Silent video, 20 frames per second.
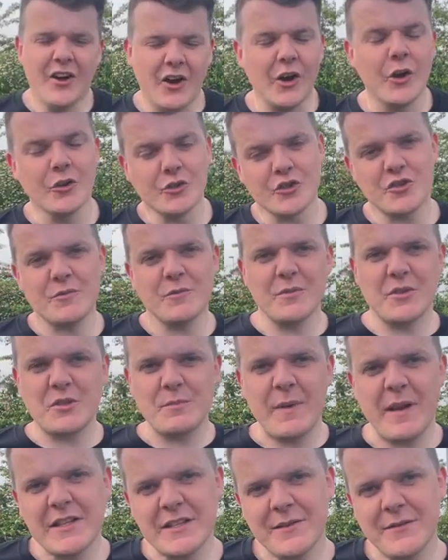looked at some
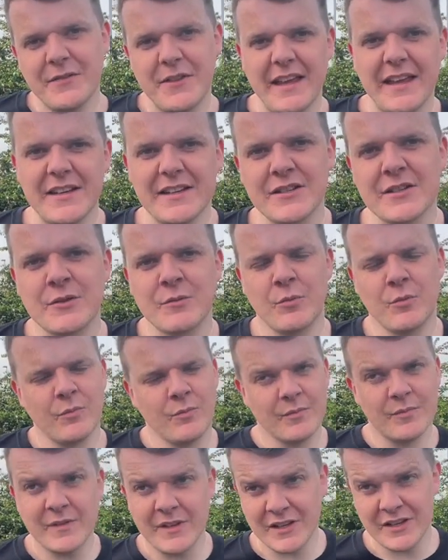expensive things,
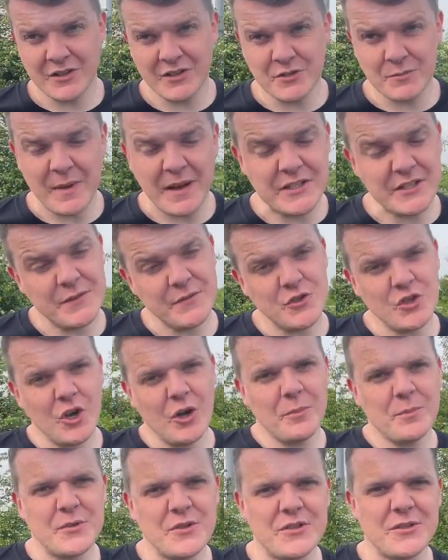expensive
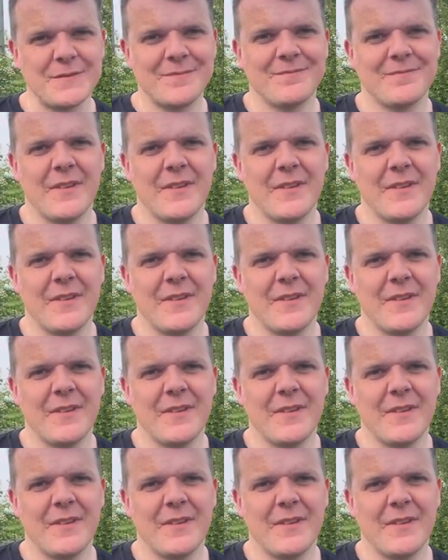shops.